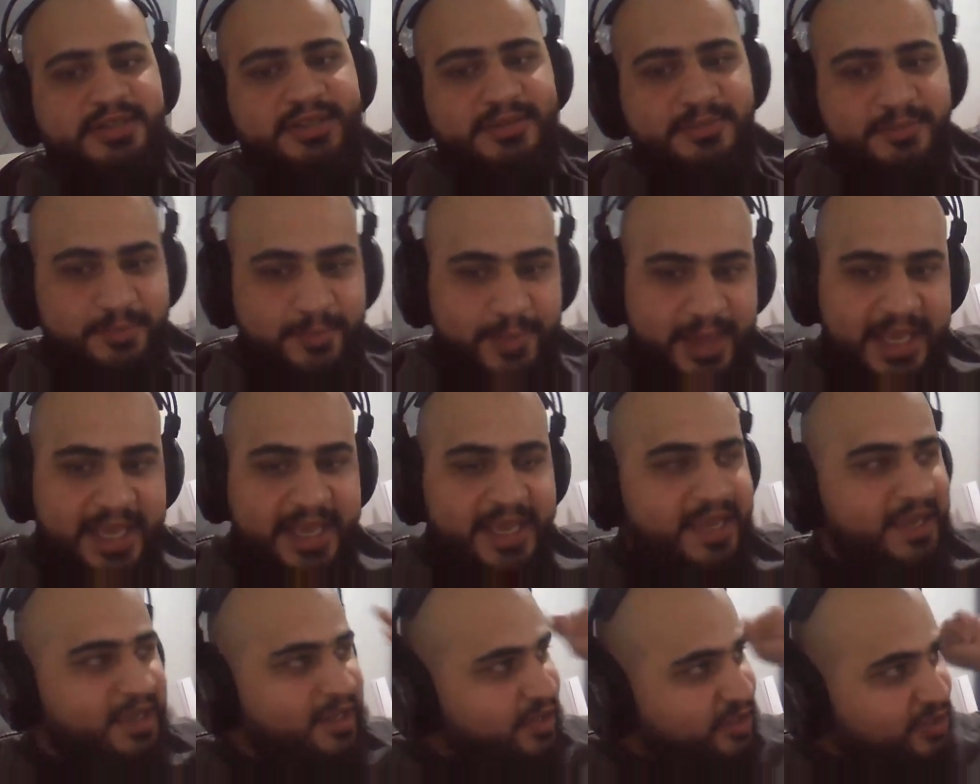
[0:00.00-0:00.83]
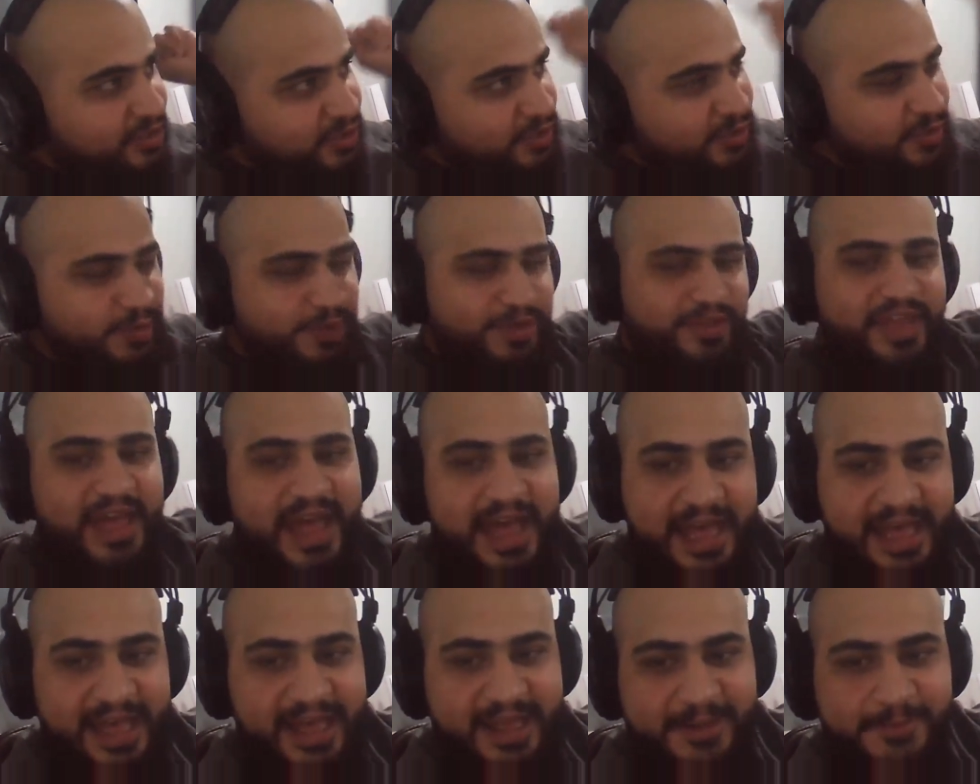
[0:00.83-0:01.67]
me to do
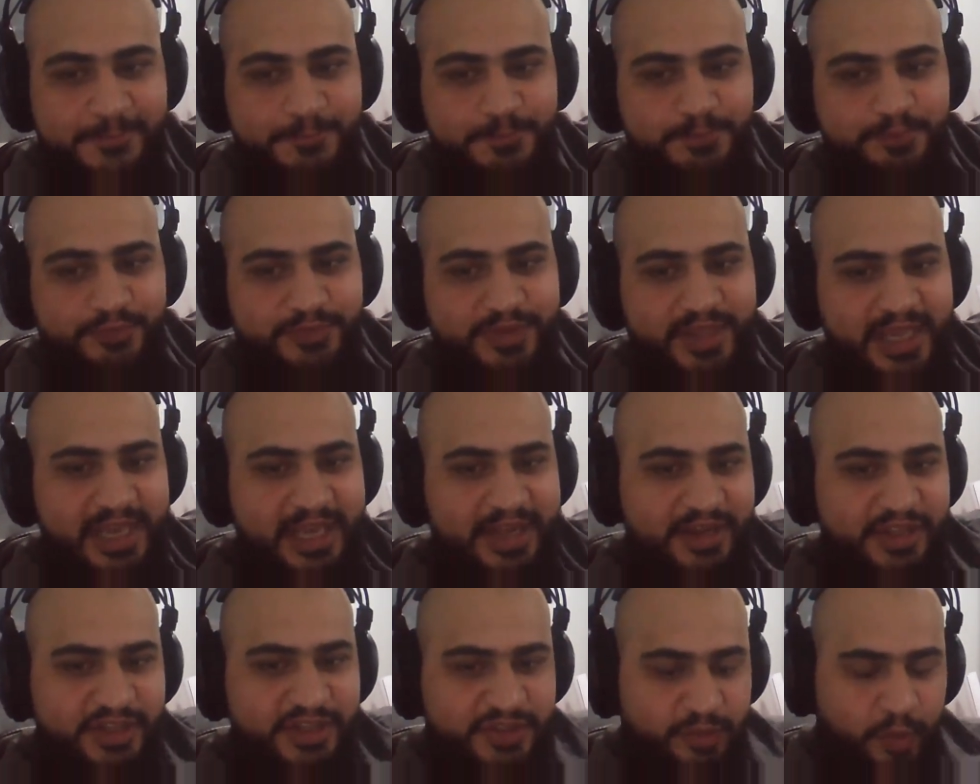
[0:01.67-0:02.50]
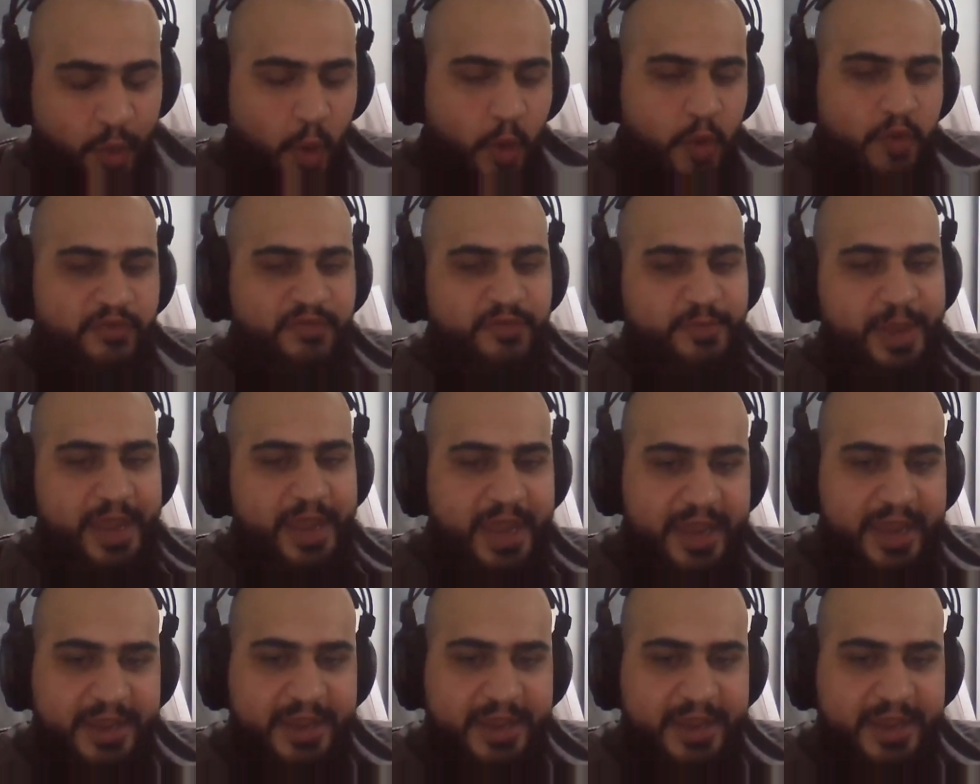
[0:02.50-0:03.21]
that, and it drove me,